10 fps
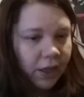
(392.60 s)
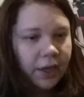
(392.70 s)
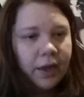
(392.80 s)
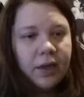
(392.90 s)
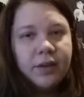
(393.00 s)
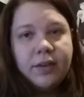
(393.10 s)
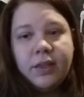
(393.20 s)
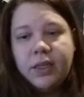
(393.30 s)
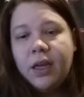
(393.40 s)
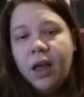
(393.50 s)
And
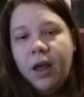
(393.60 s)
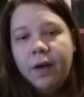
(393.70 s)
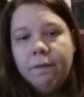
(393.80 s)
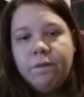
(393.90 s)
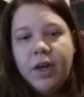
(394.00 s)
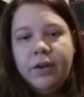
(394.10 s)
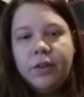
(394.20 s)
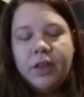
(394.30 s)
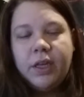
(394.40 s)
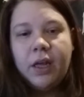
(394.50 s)
the
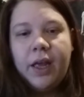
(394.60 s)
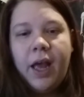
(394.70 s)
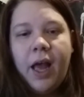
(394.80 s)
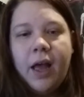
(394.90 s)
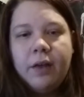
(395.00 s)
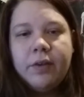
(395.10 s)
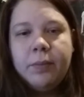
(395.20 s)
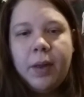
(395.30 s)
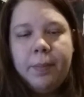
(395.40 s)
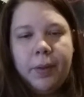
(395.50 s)
final thing I have
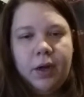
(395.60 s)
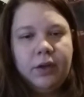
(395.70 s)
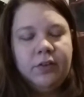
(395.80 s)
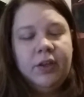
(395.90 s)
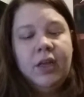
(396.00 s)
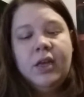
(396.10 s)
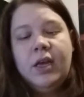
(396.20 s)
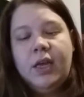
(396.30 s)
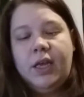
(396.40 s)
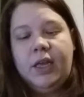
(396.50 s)
in my box
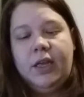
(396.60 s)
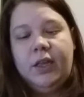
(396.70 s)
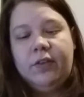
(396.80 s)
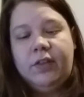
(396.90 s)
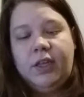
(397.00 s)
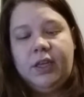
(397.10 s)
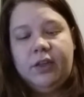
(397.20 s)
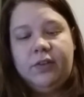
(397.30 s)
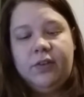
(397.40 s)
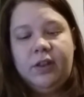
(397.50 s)
is
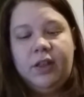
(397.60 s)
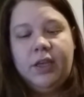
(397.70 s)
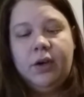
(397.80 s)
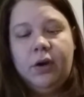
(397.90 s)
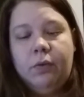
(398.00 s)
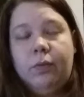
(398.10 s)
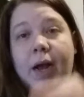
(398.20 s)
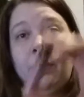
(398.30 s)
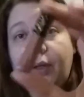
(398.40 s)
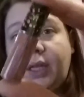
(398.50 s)
the Cynthia
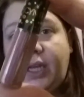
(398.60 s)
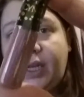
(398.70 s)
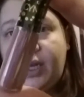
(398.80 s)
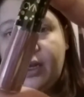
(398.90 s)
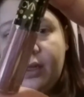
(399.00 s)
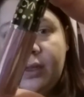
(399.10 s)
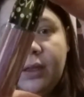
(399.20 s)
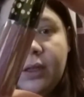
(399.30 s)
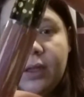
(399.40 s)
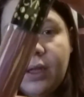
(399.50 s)
Rowley
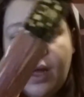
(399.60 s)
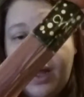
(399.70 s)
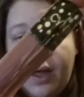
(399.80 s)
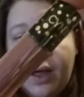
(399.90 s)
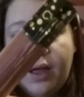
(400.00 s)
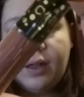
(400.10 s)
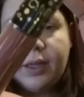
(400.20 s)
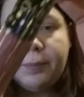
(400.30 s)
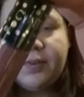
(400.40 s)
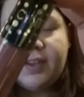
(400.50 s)
uh,
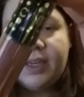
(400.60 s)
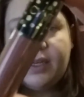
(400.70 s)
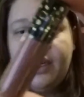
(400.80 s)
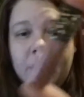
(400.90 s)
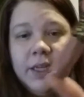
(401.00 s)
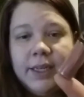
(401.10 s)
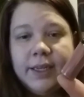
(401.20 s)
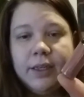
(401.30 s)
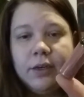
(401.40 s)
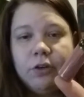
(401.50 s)
lip stain
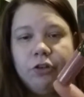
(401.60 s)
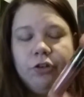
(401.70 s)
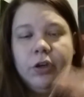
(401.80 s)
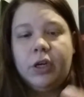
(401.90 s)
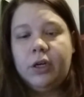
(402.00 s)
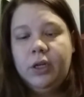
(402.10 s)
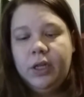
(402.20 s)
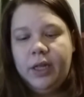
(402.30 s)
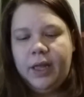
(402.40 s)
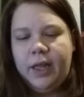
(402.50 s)
in Sugar.
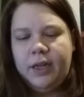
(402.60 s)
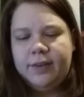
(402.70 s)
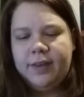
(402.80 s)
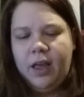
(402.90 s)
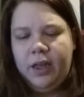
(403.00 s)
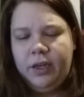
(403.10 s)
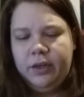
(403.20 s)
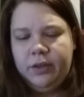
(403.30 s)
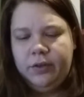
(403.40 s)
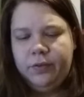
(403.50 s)
And it's
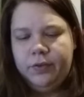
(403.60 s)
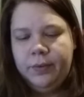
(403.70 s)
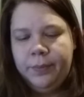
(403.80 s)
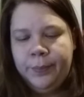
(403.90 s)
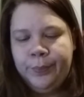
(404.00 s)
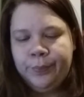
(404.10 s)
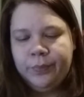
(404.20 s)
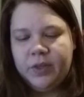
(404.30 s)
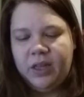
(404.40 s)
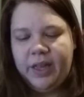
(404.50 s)
kind of
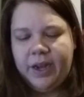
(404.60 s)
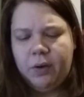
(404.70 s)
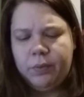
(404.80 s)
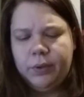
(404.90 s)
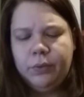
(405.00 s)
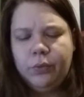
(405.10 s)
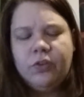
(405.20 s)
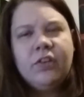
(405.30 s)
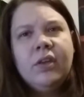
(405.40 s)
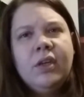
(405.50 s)
like a
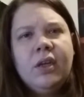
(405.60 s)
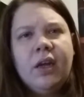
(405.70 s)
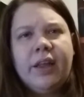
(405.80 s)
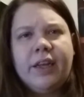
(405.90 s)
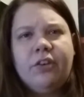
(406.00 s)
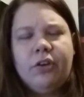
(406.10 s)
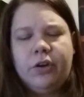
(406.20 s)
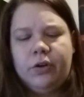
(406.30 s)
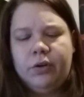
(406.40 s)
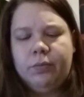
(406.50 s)
rose, like a
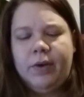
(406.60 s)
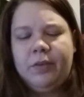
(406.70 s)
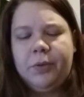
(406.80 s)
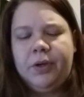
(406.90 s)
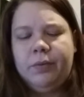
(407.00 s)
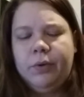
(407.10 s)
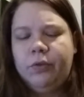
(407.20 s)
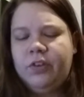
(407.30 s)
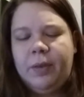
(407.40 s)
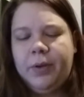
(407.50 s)
darker raspberry
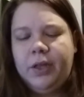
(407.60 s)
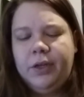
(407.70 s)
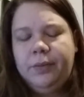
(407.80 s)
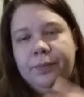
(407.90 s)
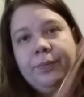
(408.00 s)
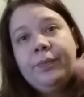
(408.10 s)
rose type color.